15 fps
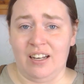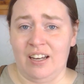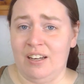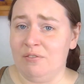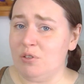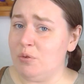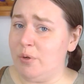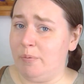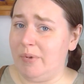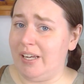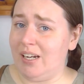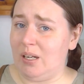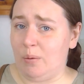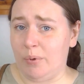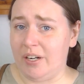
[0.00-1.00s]
Ava would be
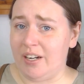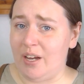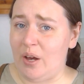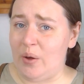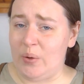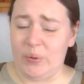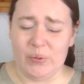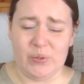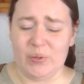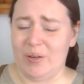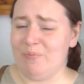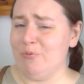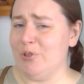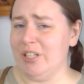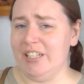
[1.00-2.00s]
getting pretty old, so
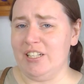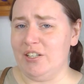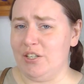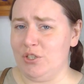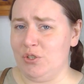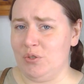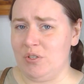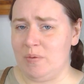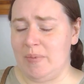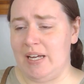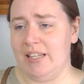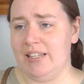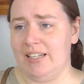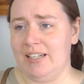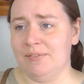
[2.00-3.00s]
I'm really not sure
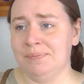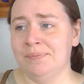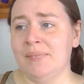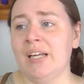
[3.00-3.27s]
about that.